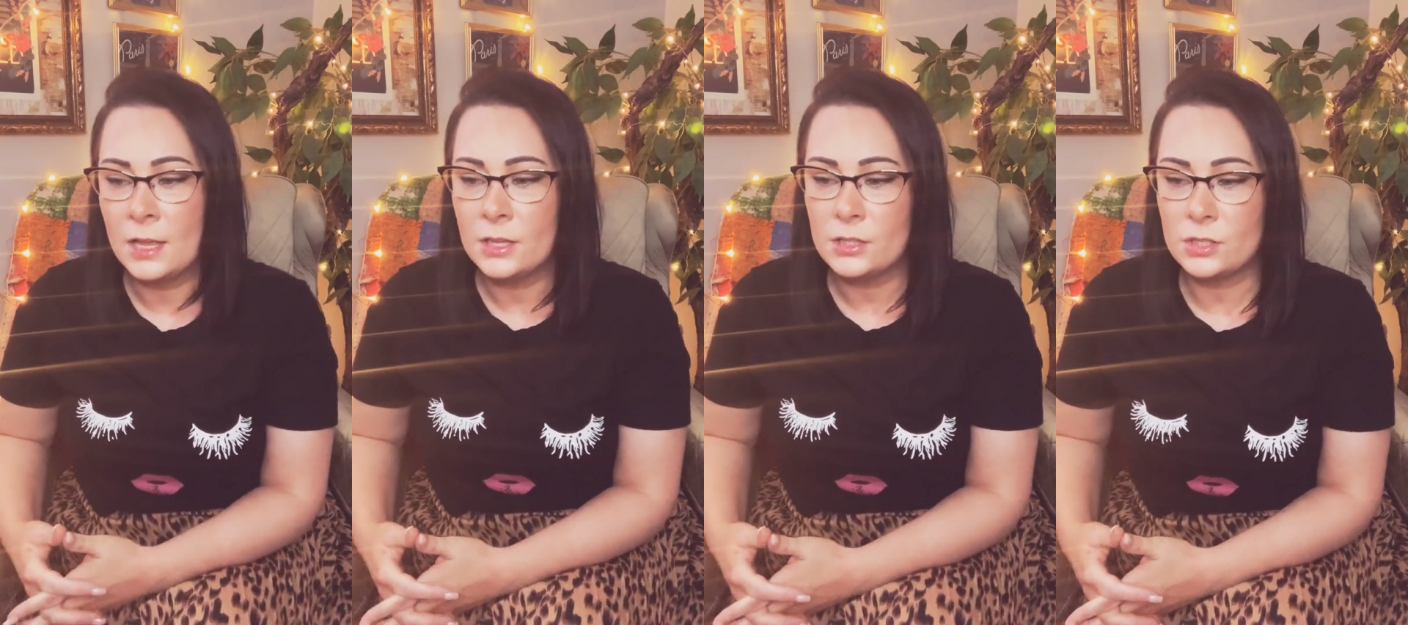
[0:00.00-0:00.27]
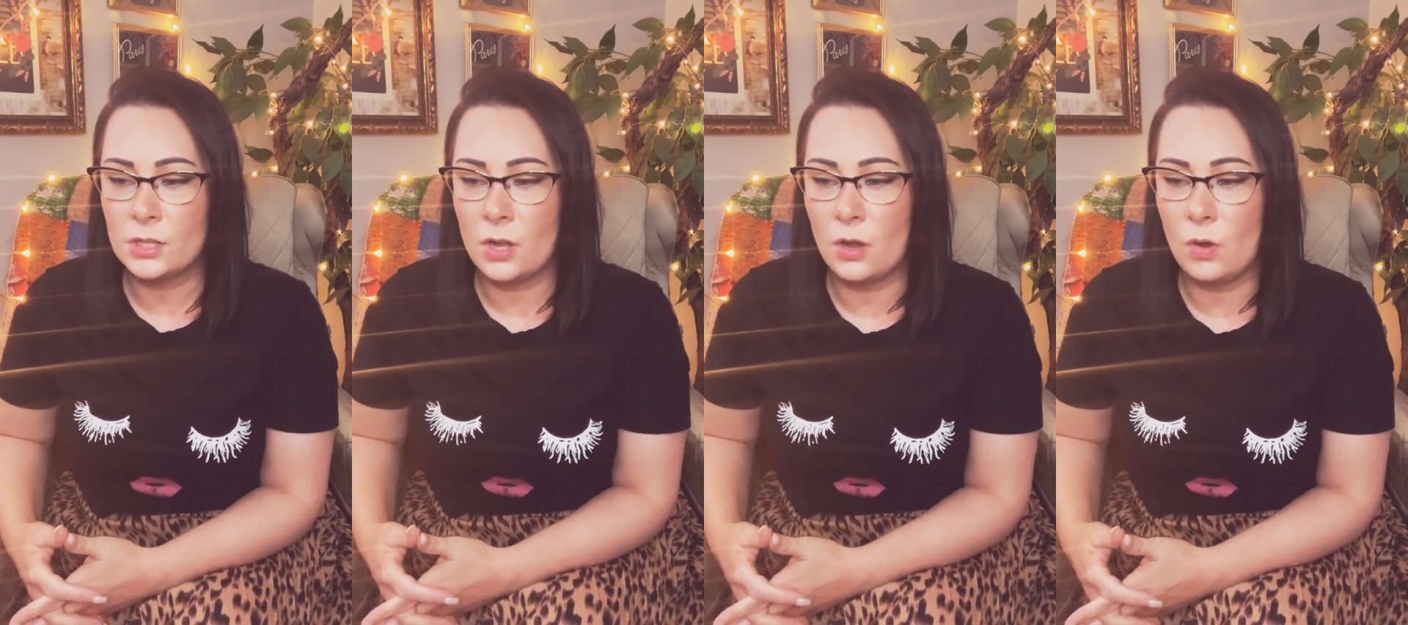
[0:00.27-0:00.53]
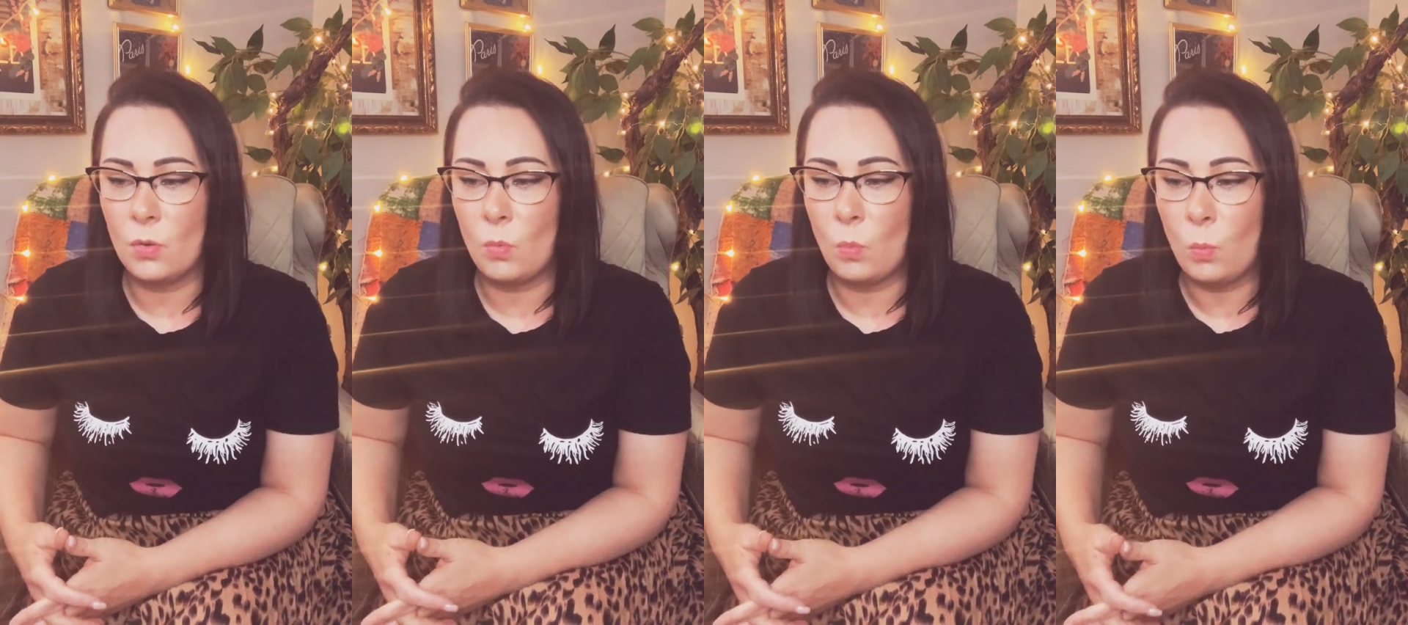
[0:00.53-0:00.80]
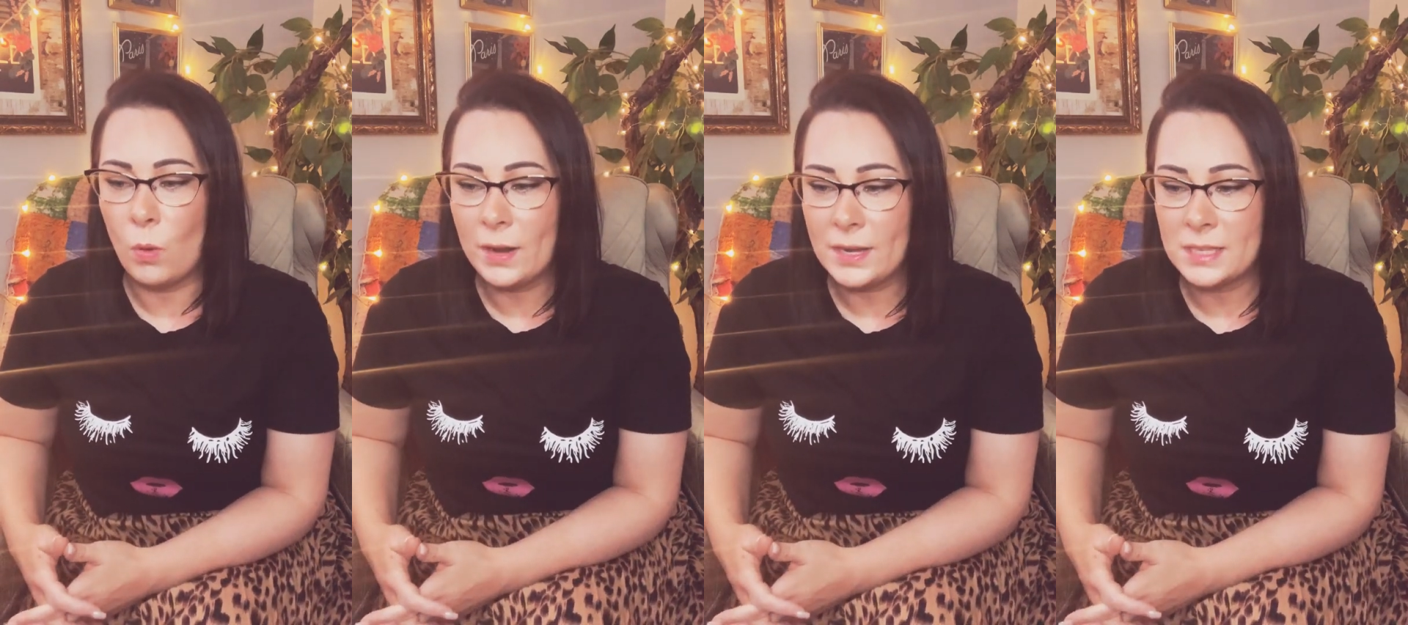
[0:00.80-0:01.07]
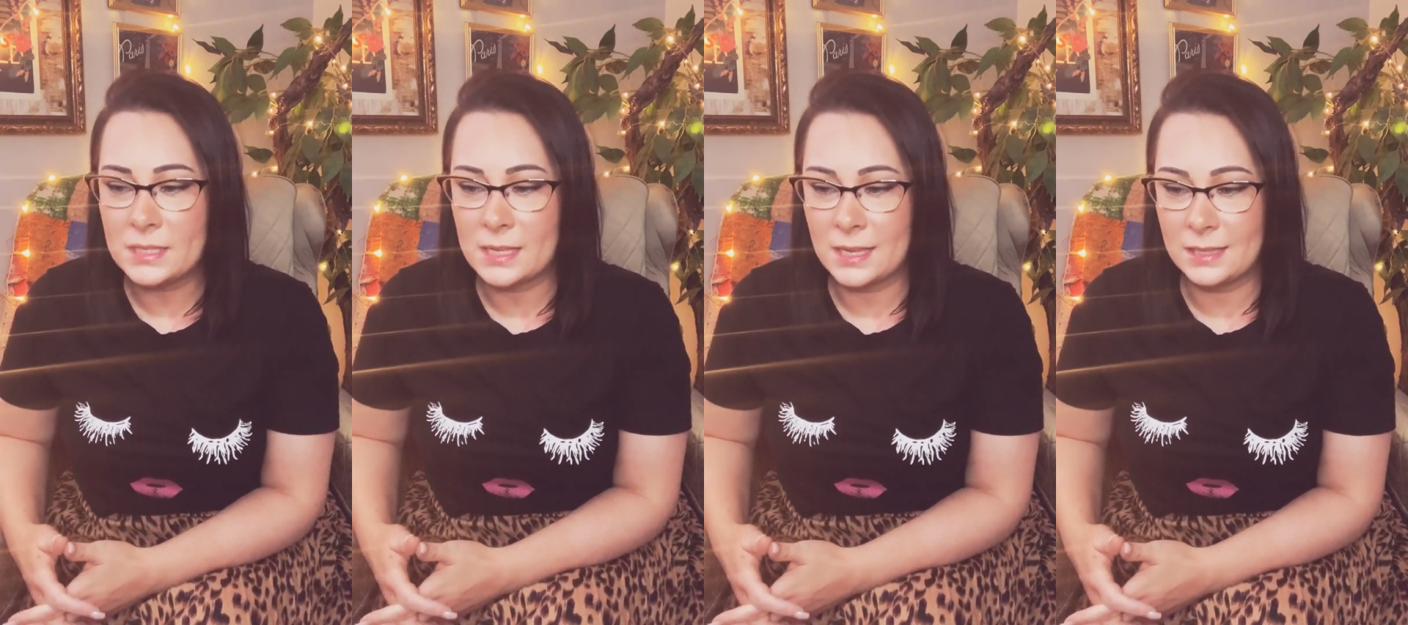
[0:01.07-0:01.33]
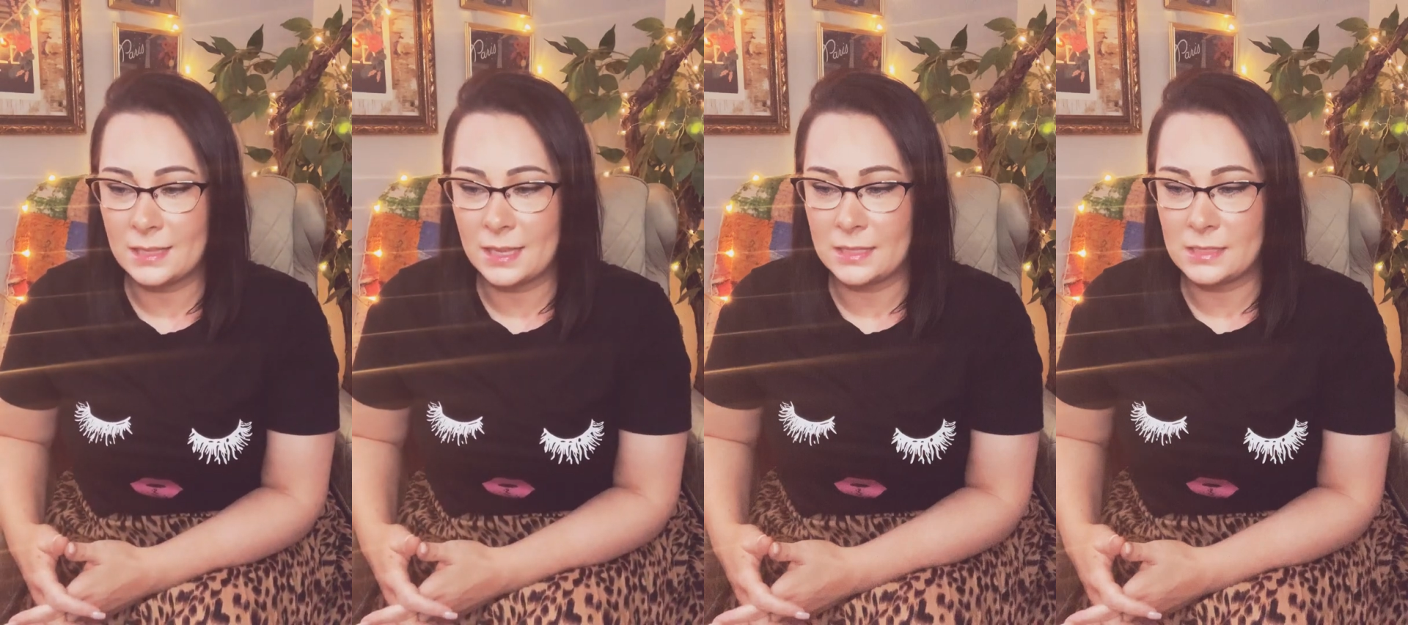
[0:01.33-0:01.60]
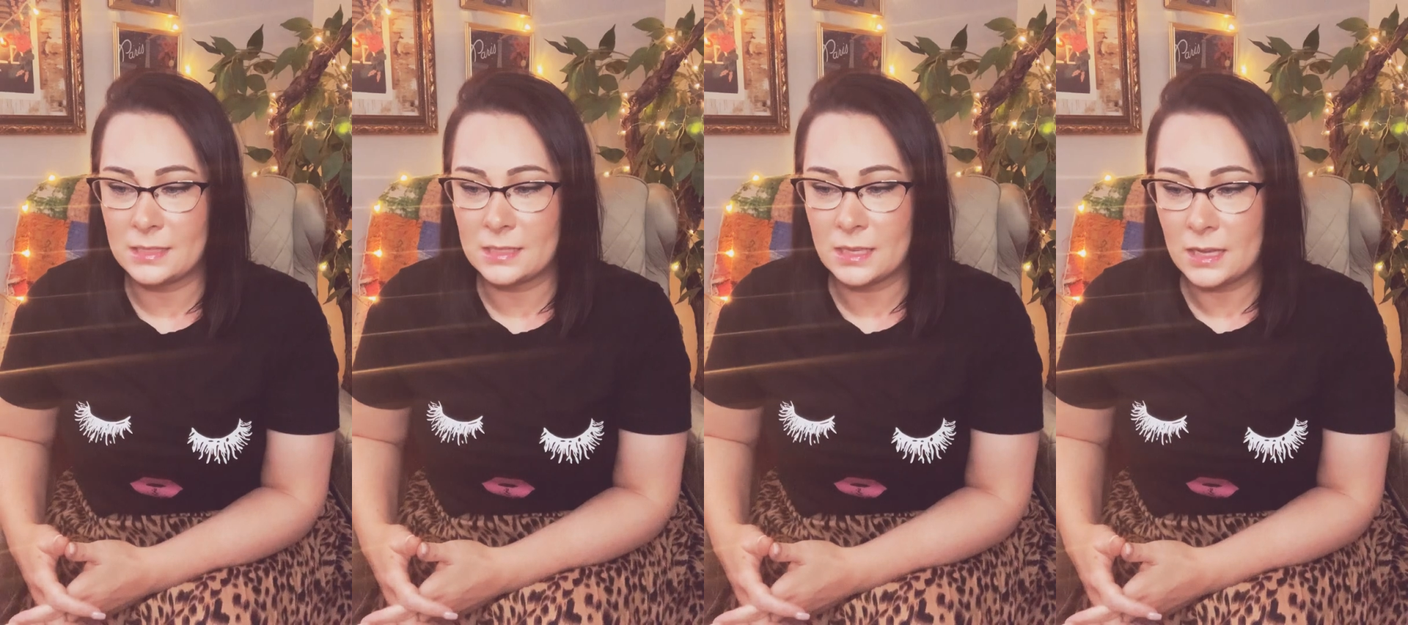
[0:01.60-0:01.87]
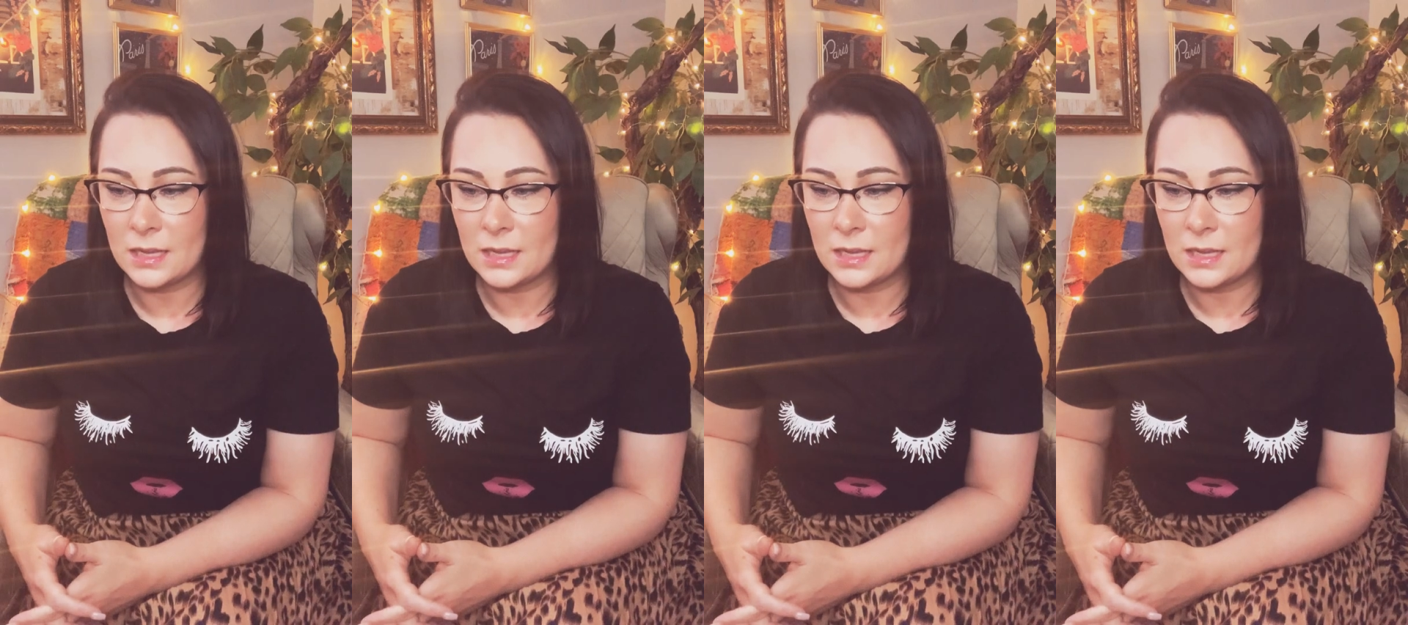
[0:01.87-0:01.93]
So what is it that's